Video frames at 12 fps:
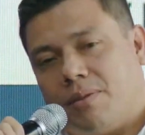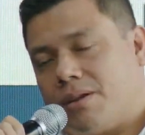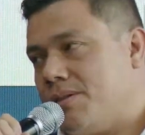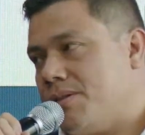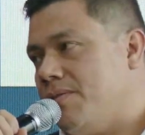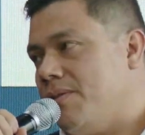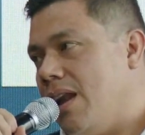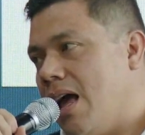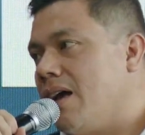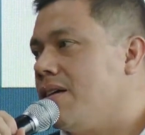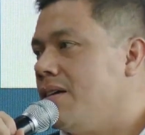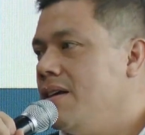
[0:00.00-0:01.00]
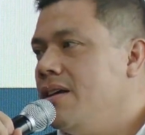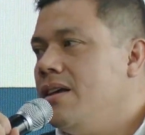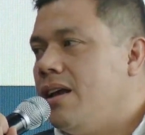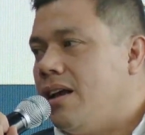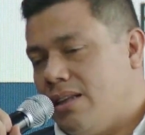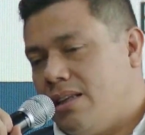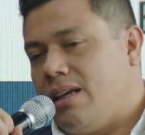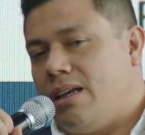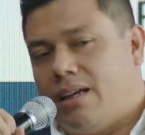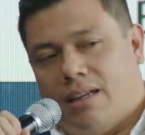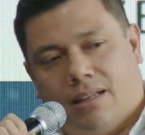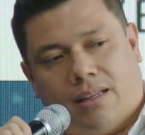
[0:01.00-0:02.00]
Because of the lag and
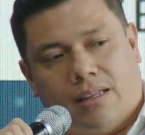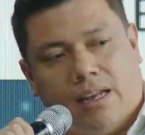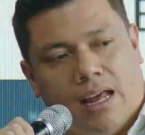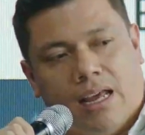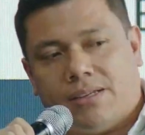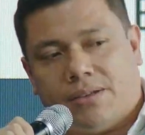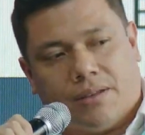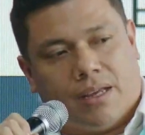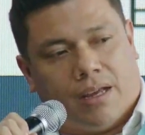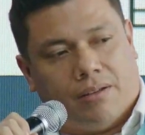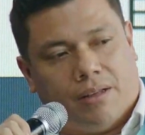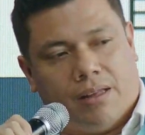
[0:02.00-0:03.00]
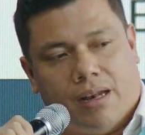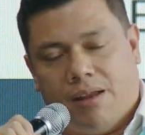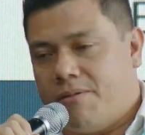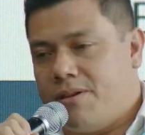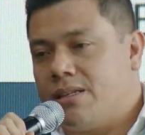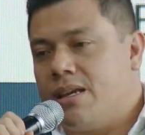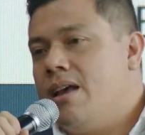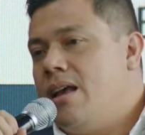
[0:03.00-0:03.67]
the delays on the deliveries.